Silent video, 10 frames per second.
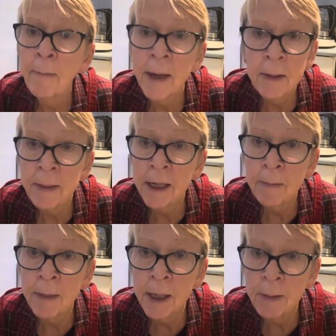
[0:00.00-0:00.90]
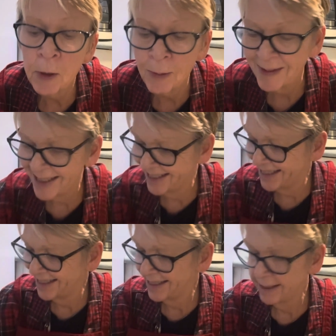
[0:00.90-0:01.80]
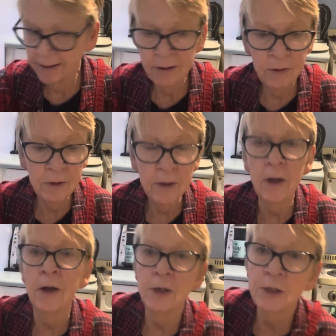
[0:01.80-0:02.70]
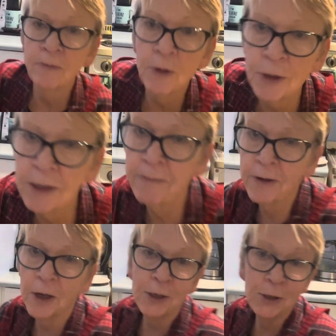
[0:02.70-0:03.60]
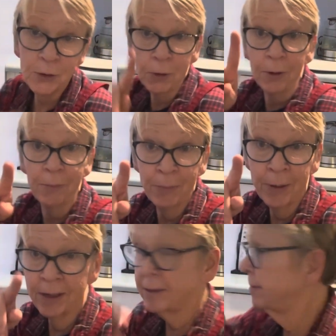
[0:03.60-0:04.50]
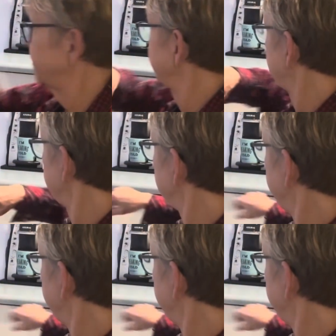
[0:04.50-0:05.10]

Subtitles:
Bada bing, bada boom. That's it. Oh gosh, of course I forgot a tool, but I'm close